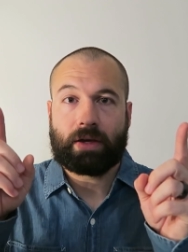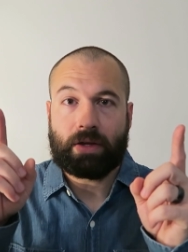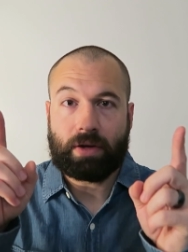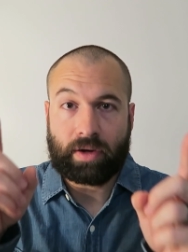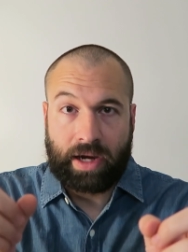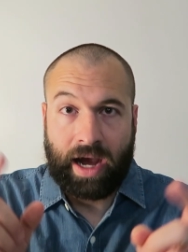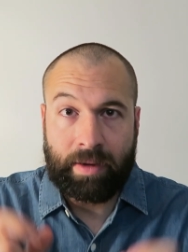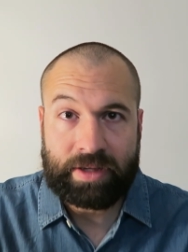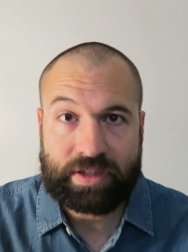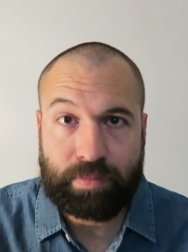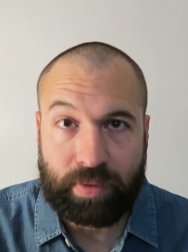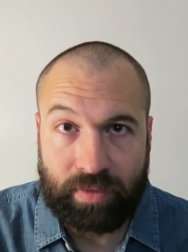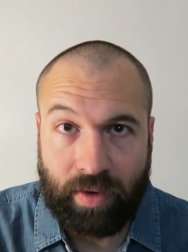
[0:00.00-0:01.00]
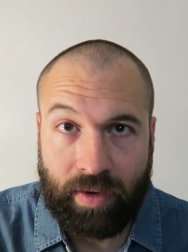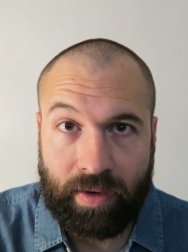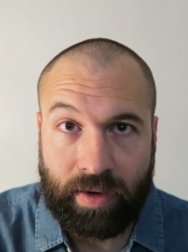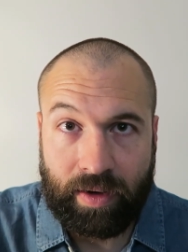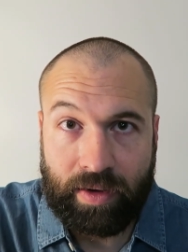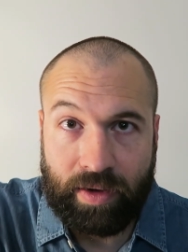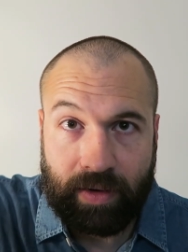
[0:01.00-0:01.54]
Your comments
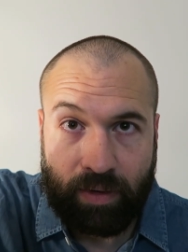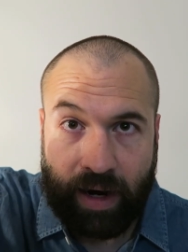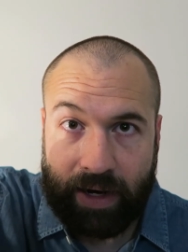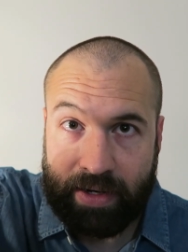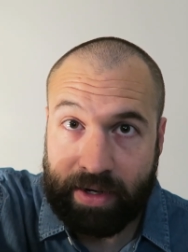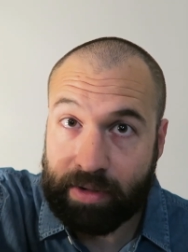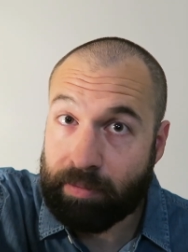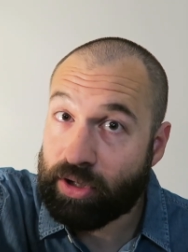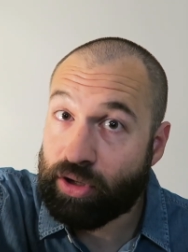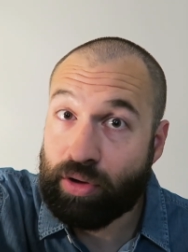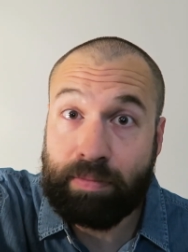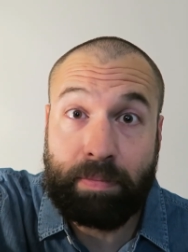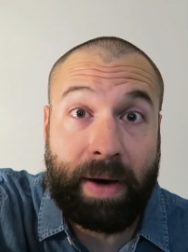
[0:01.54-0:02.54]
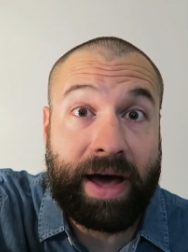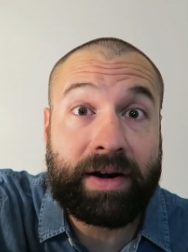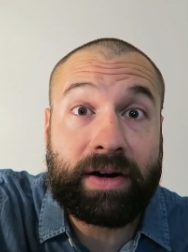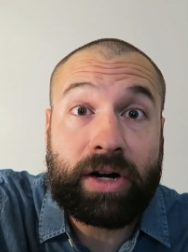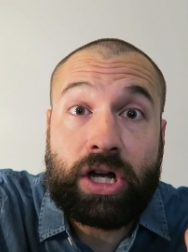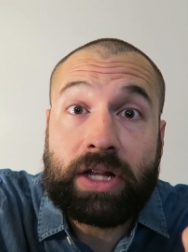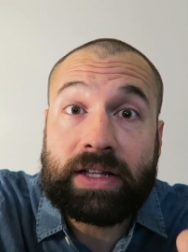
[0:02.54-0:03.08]
belong right here, but you
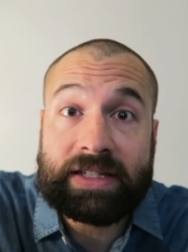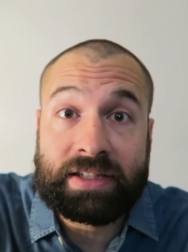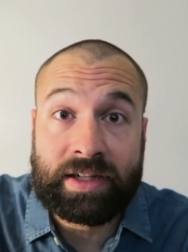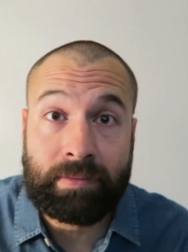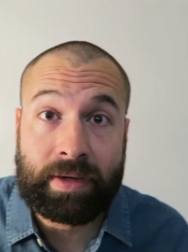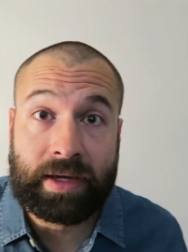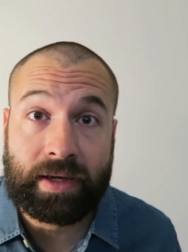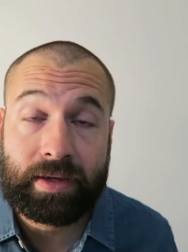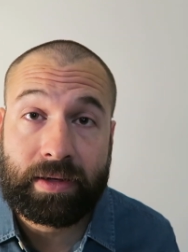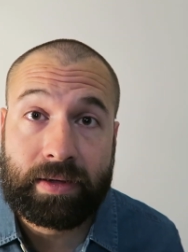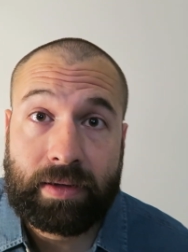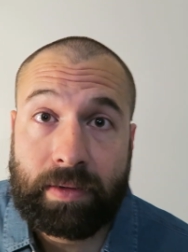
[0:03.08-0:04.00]
better listen to me.